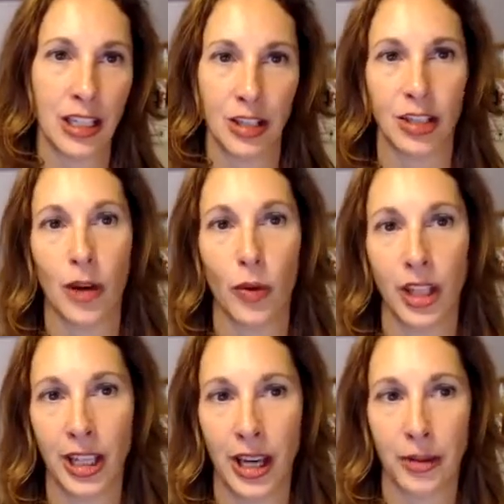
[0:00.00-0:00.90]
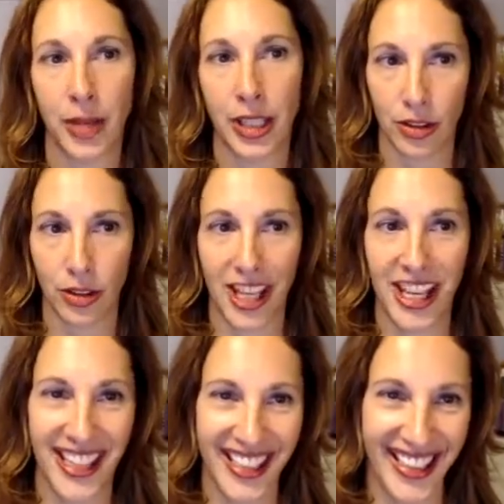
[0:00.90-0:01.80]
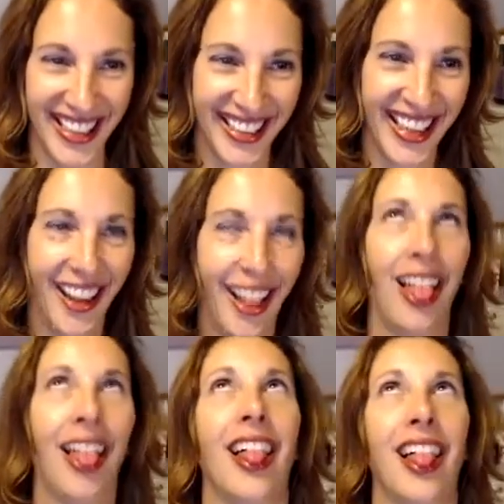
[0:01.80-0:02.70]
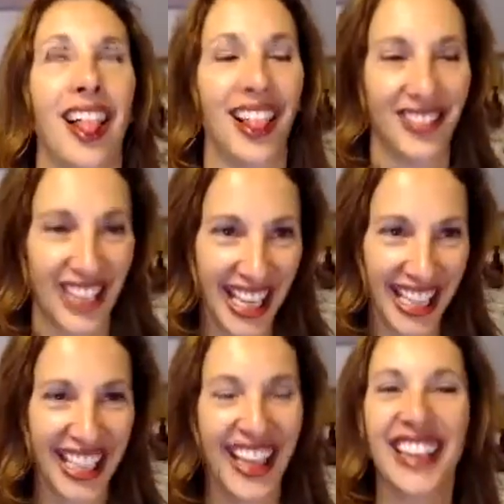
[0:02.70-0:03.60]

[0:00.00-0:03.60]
to start working on muscle, right?